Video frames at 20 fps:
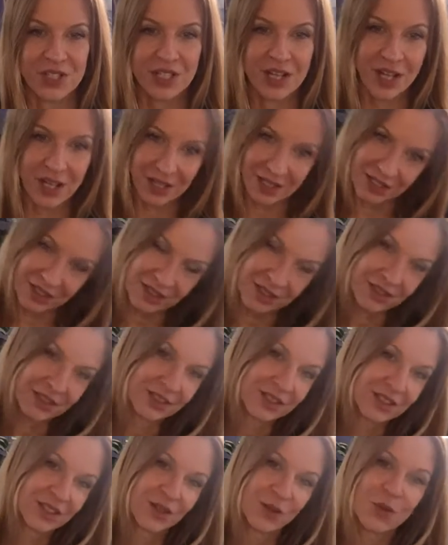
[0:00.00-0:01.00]
like,
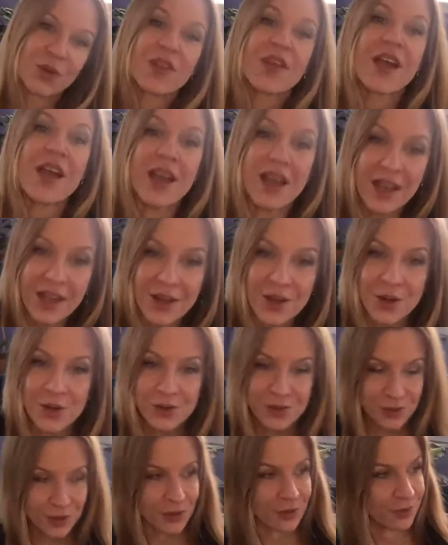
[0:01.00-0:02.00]
with a
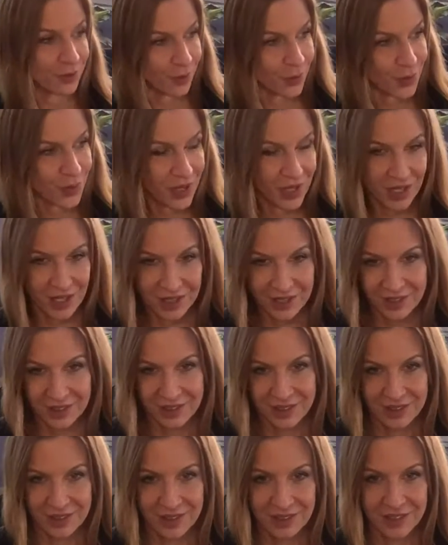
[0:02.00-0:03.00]
hangover, for one.
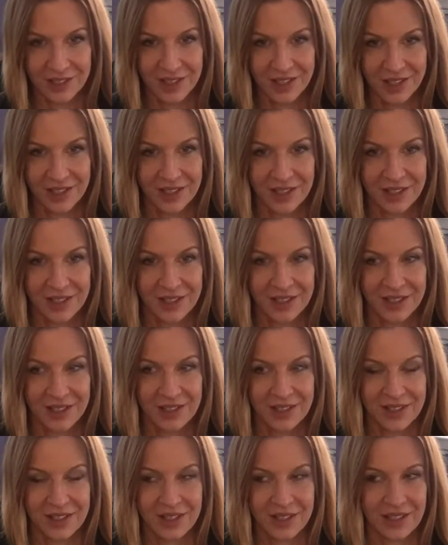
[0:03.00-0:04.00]

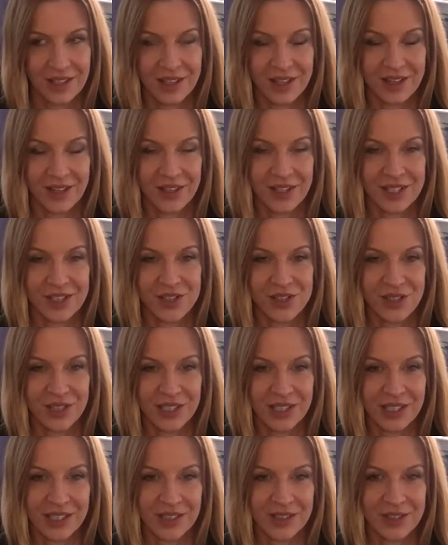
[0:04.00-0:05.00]
I don't like
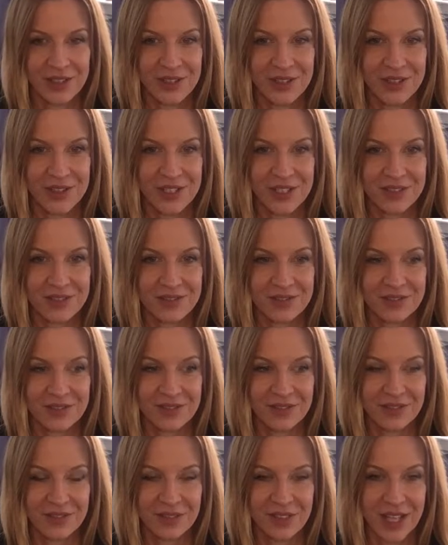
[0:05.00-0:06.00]
drinking on New Year's Eve.
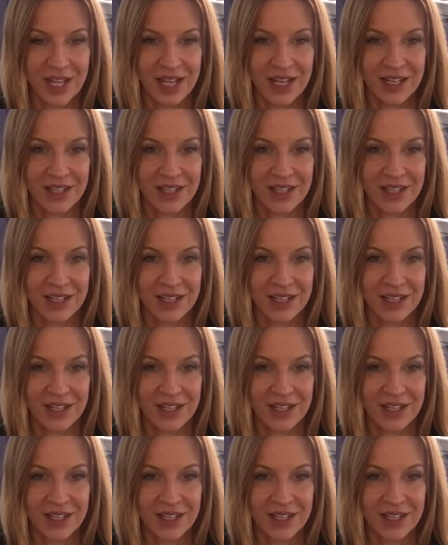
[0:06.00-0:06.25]
Like,